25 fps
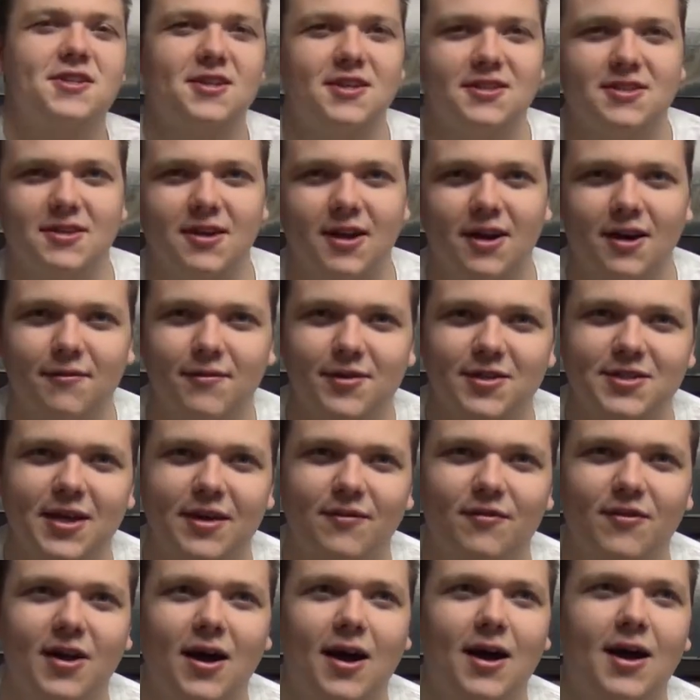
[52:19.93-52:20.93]
because none of us
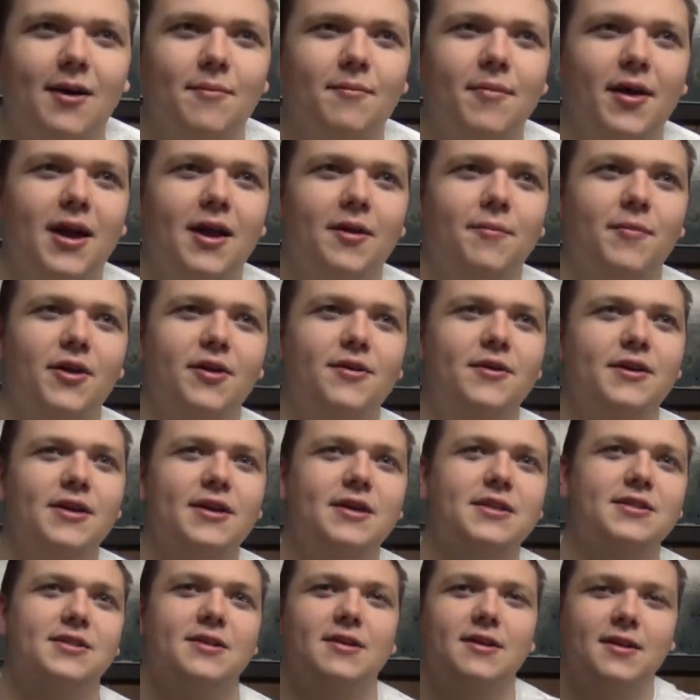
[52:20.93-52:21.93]
have combat
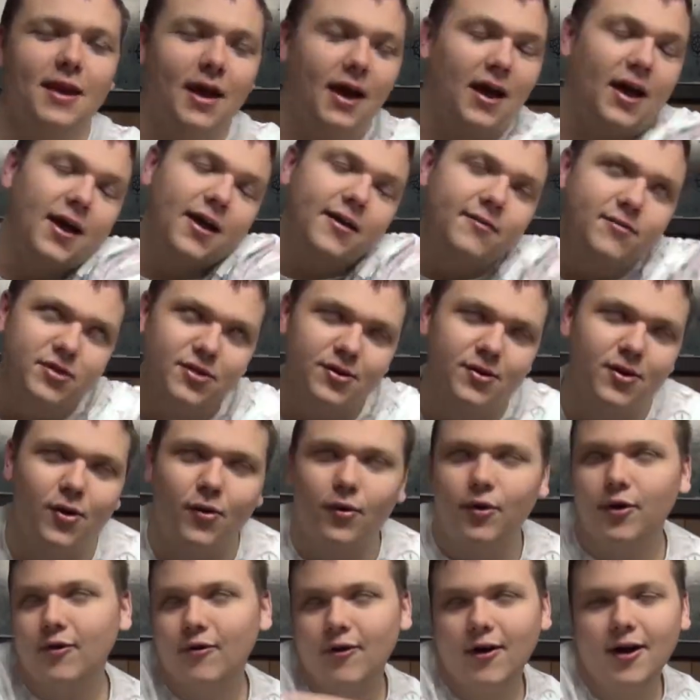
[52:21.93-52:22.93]
abilities, and knives are
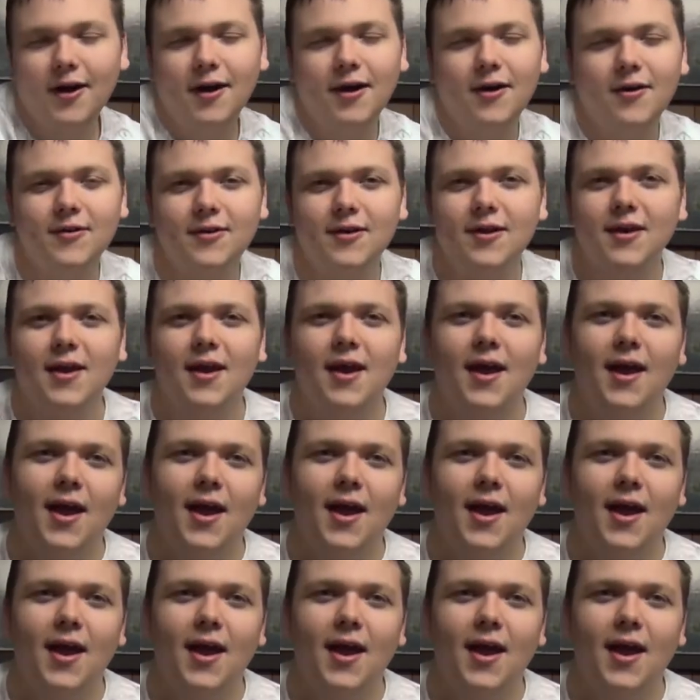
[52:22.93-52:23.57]
going around,